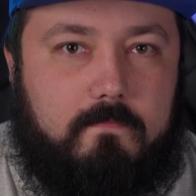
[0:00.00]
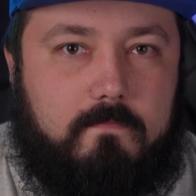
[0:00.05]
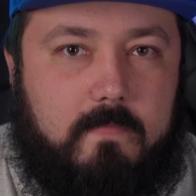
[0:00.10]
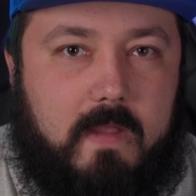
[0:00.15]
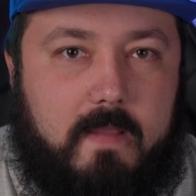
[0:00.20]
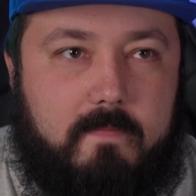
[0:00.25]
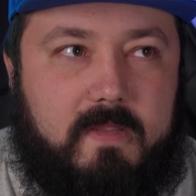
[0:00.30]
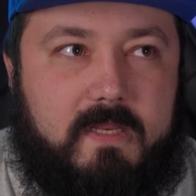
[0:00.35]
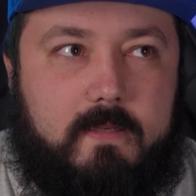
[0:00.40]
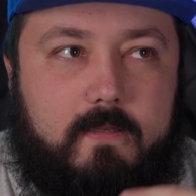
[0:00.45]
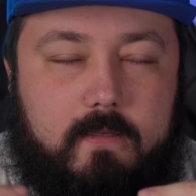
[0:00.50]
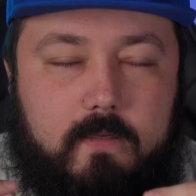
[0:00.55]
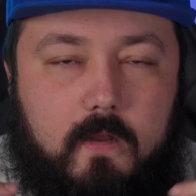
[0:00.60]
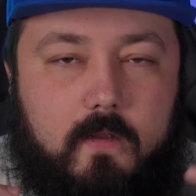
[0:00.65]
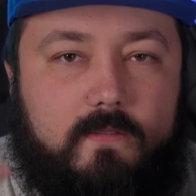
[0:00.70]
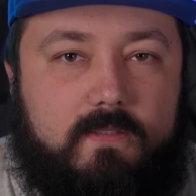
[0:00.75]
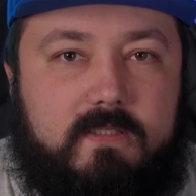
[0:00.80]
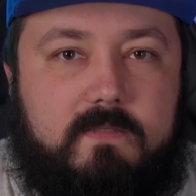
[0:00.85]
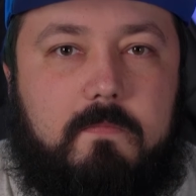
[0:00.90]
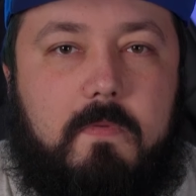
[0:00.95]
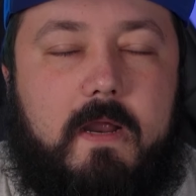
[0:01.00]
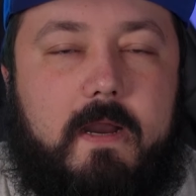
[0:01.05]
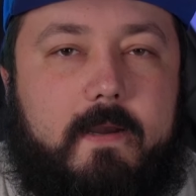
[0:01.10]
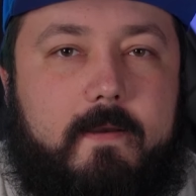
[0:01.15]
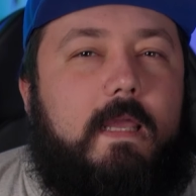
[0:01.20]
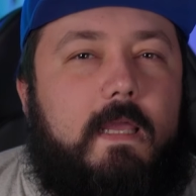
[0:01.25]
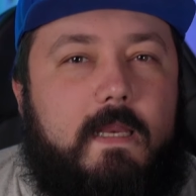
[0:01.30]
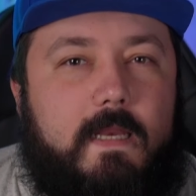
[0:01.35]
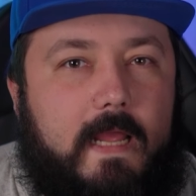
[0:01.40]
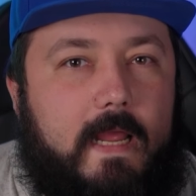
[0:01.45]
I mean, non-smart.
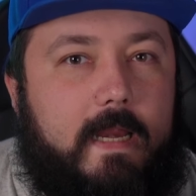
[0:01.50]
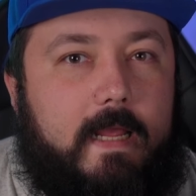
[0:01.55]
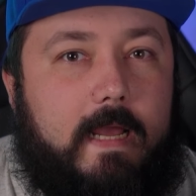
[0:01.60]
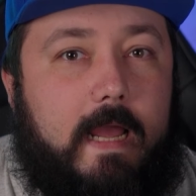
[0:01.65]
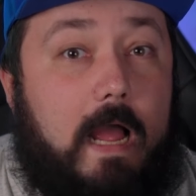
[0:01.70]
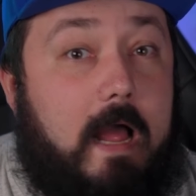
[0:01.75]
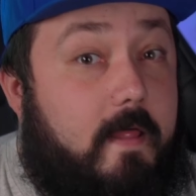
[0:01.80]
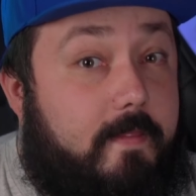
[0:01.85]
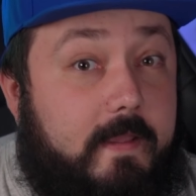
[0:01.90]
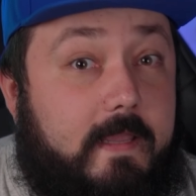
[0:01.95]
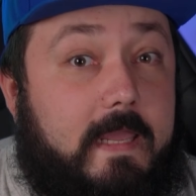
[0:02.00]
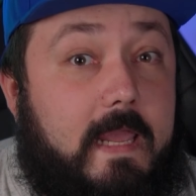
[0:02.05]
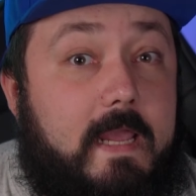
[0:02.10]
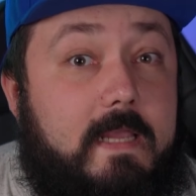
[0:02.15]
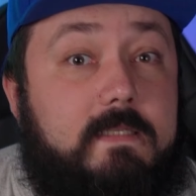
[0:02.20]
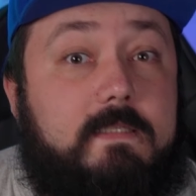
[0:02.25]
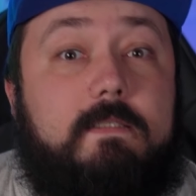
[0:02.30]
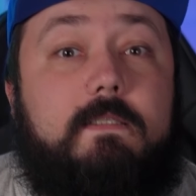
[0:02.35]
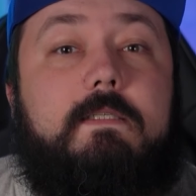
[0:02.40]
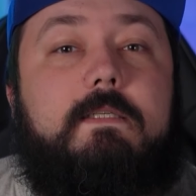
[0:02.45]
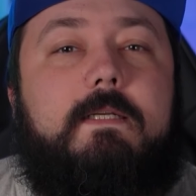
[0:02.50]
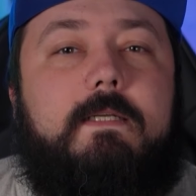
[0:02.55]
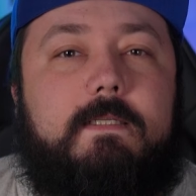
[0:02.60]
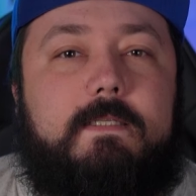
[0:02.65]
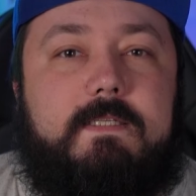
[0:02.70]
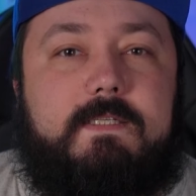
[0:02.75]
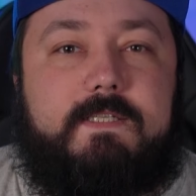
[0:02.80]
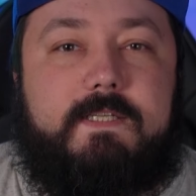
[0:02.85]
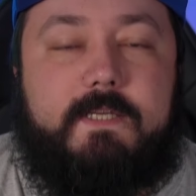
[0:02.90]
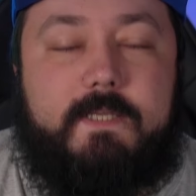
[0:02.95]
In any other case,
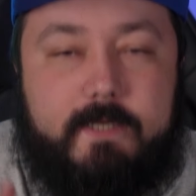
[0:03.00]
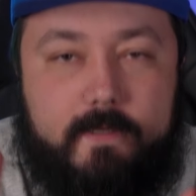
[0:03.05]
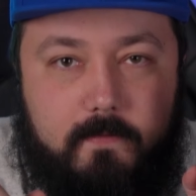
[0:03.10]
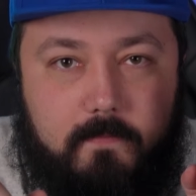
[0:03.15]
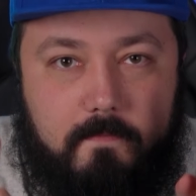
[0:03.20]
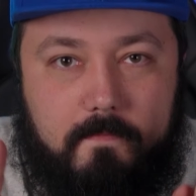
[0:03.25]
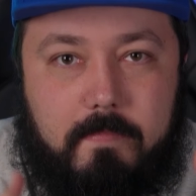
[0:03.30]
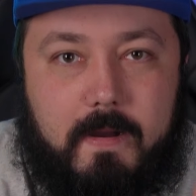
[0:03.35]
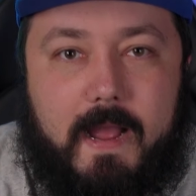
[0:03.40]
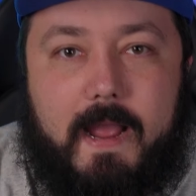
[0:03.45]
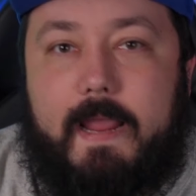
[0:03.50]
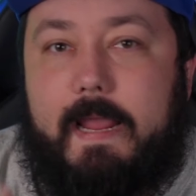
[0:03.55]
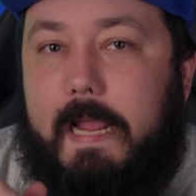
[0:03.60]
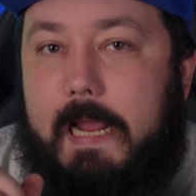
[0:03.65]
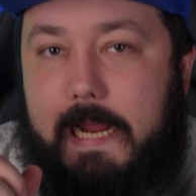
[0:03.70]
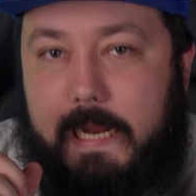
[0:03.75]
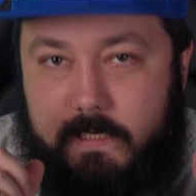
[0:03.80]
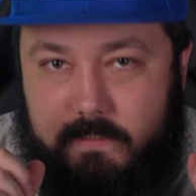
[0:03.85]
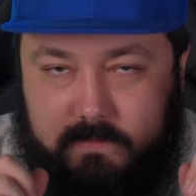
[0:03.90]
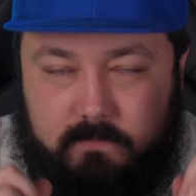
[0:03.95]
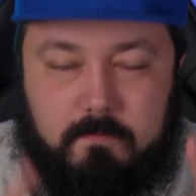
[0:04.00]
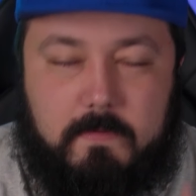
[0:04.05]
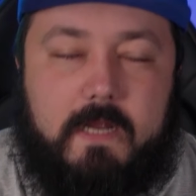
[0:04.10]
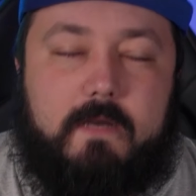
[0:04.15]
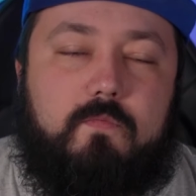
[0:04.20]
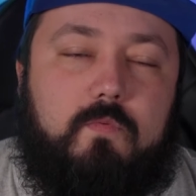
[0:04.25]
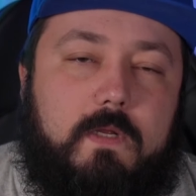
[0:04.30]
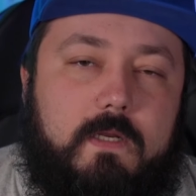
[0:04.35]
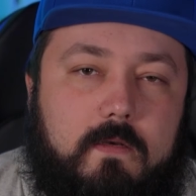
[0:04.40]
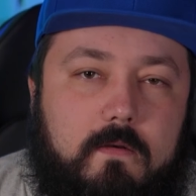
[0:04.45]
consider buying a
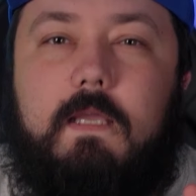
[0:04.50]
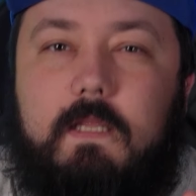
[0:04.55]
smart one.